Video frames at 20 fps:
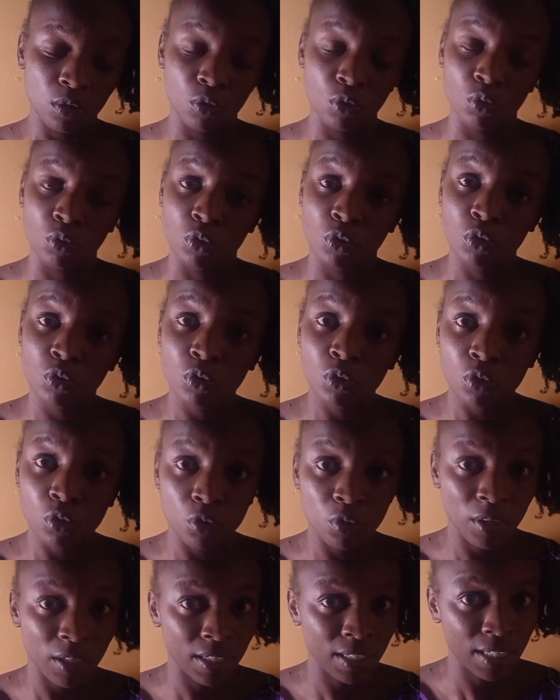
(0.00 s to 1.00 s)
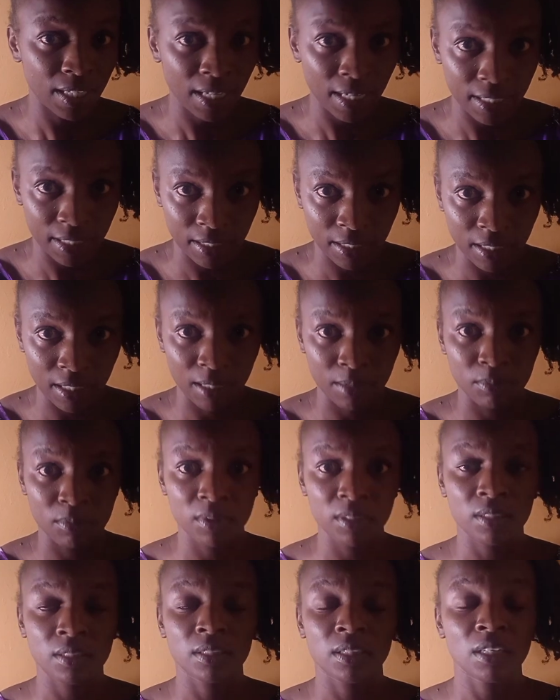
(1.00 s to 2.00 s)
Do you know any
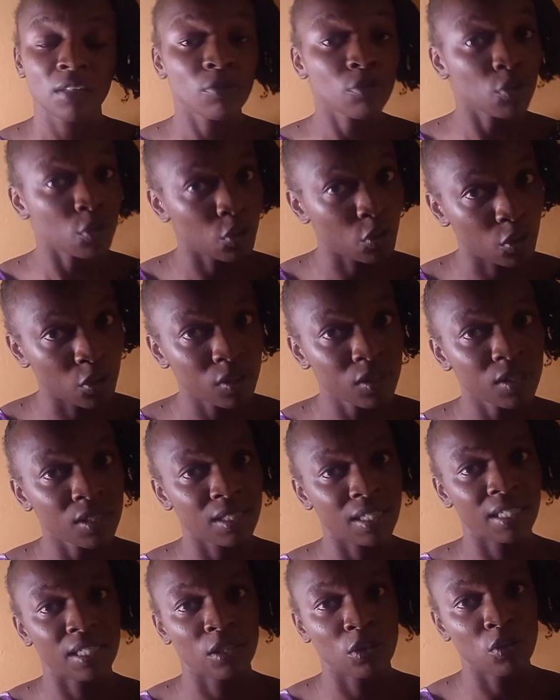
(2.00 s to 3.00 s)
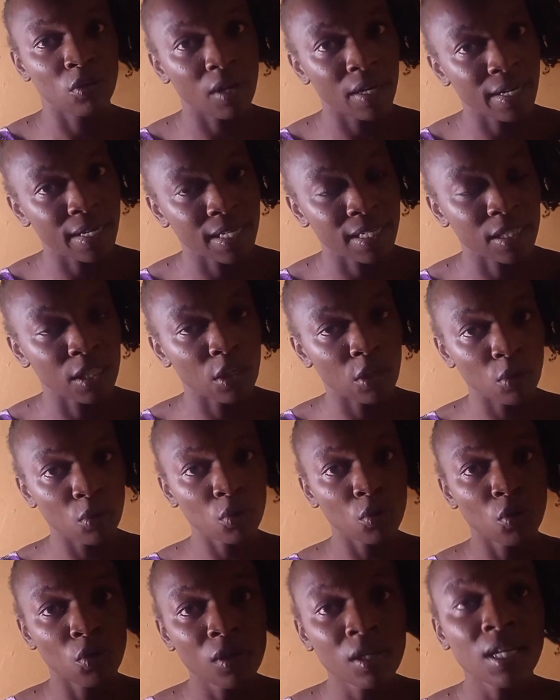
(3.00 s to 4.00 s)
curriculums? If you don't, then go ahead,
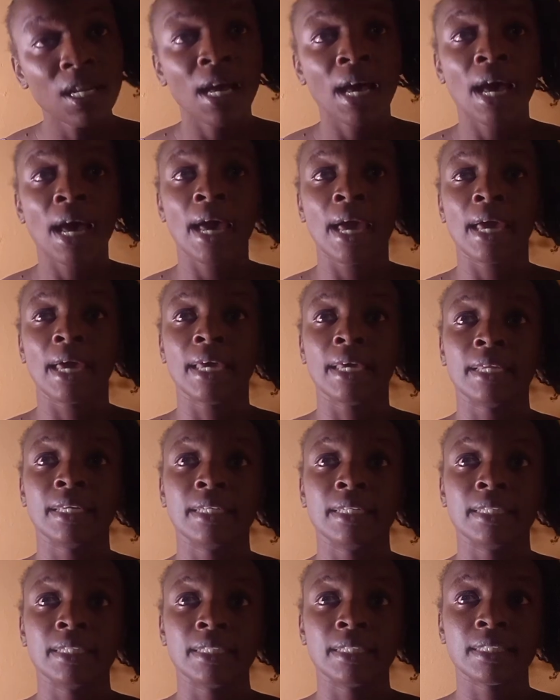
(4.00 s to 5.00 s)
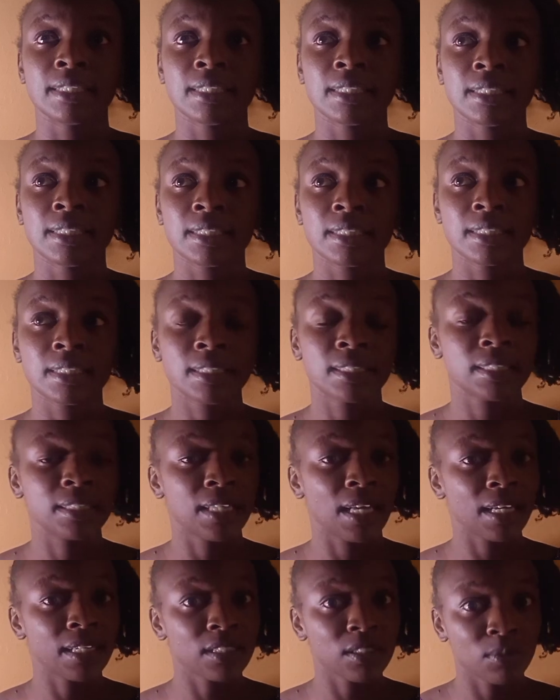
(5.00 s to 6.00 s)
Google and
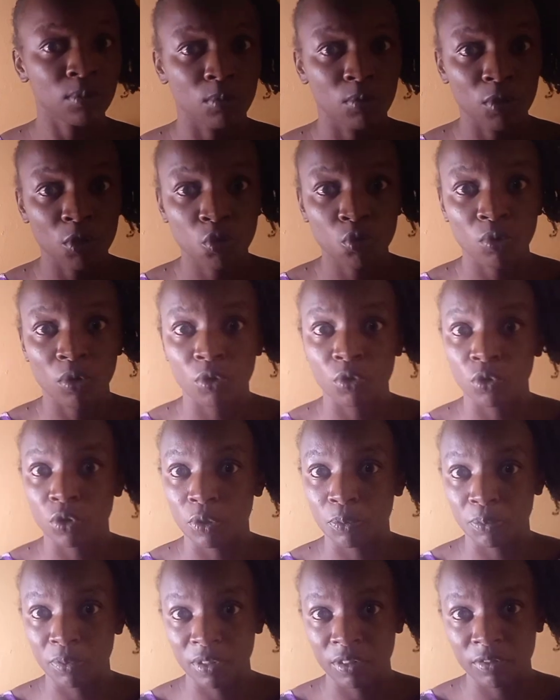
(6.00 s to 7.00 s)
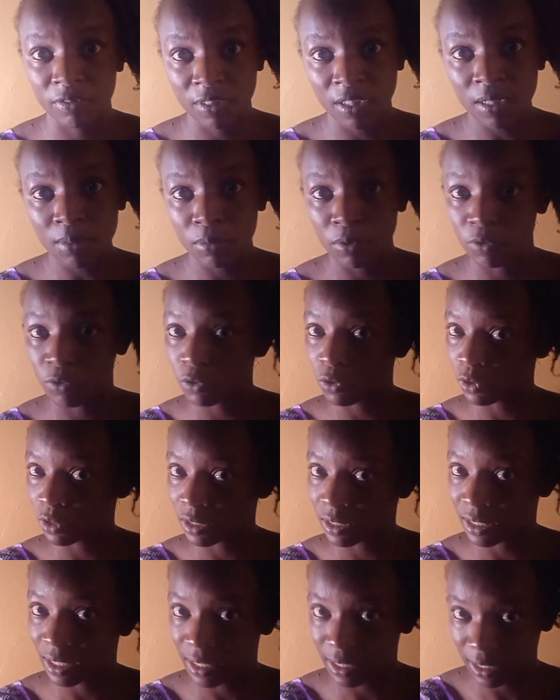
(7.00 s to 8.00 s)
search which one you'll prefer before
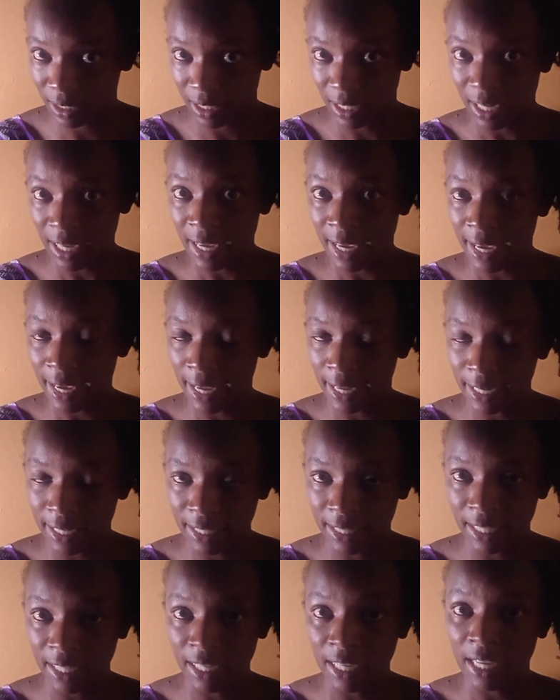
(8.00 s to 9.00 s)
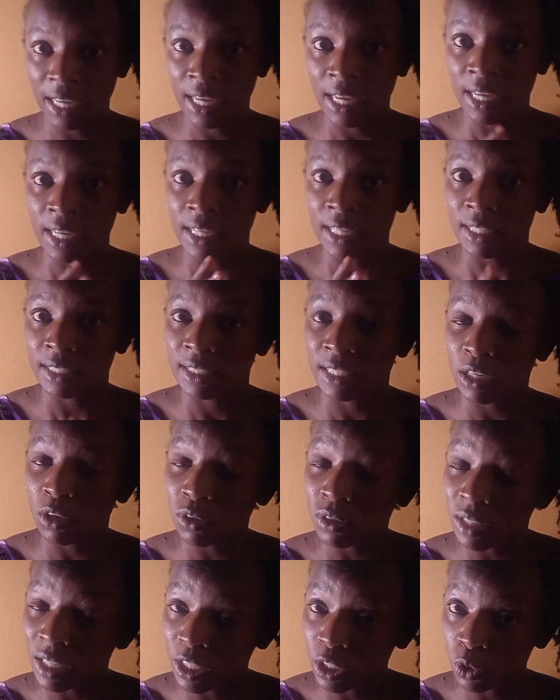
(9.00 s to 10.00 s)
starting anything.
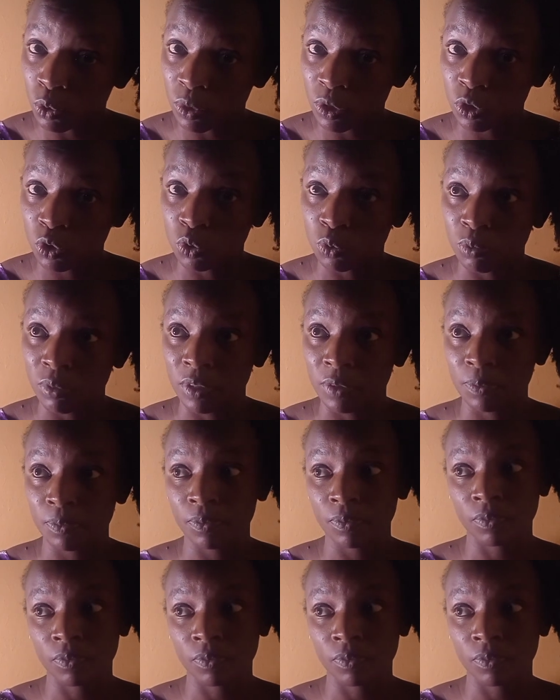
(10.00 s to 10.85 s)
Second thing you want to be